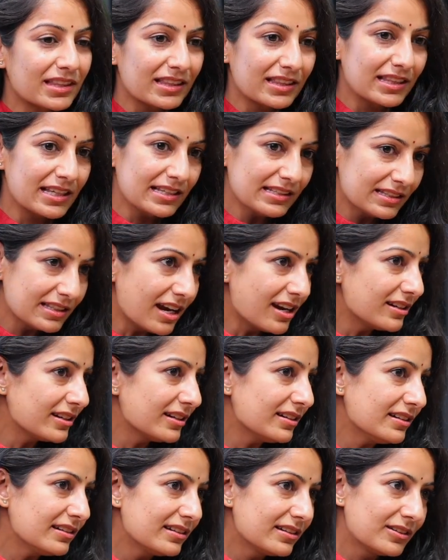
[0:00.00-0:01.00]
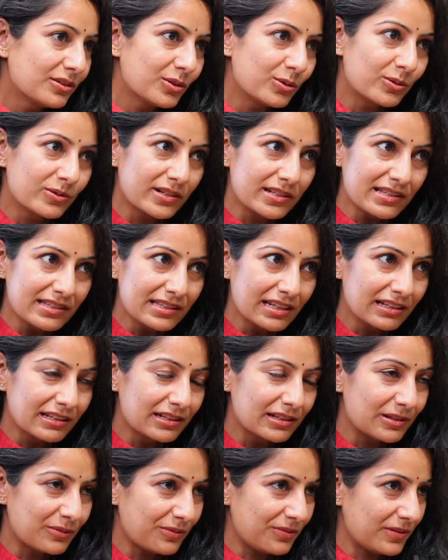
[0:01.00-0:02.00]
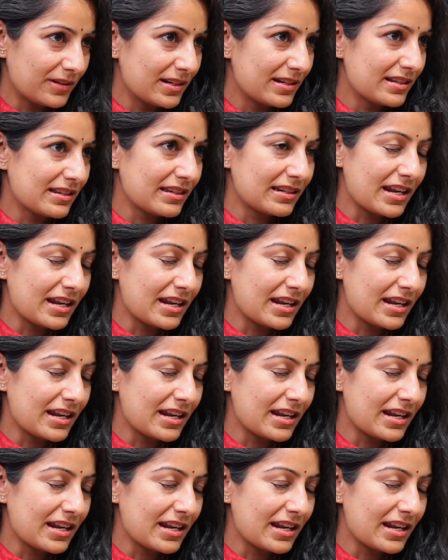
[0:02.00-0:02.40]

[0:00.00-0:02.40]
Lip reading: they started noticing the difference,